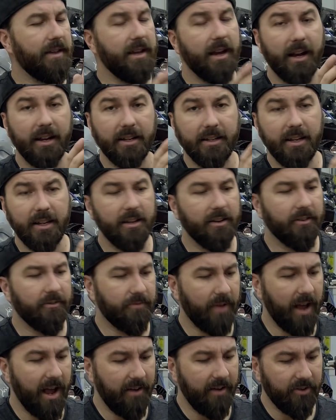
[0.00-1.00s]
The idea
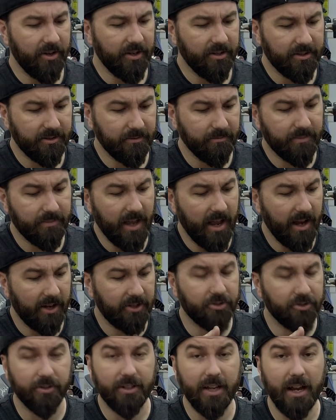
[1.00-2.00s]
of having some
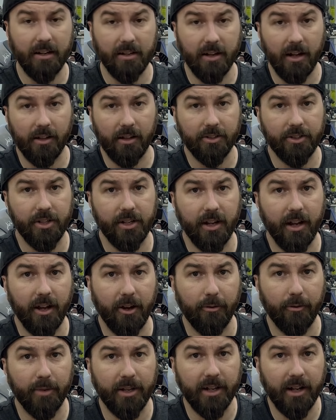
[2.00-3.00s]
extra technology in a
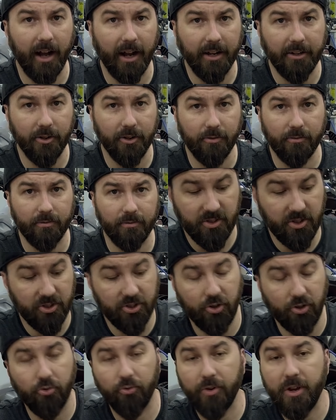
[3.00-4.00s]
helmet, I don't
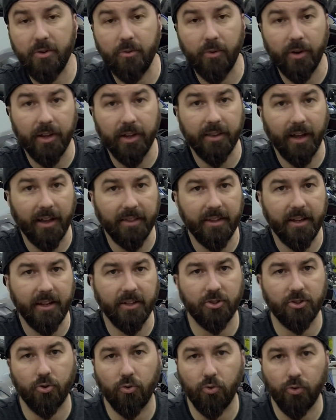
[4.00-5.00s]
disagree with. I think
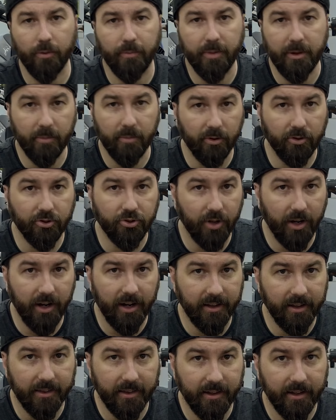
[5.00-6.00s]
it's cool that people are
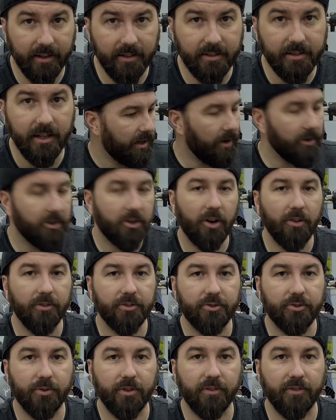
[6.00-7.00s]
trying things. I'd call it
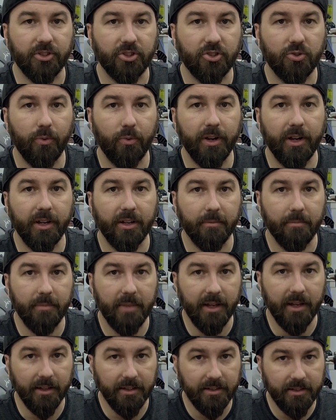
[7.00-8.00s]
sort of a swing and a
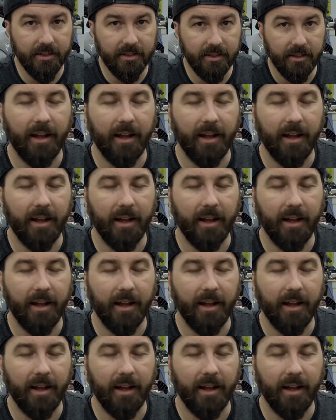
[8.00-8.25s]
miss.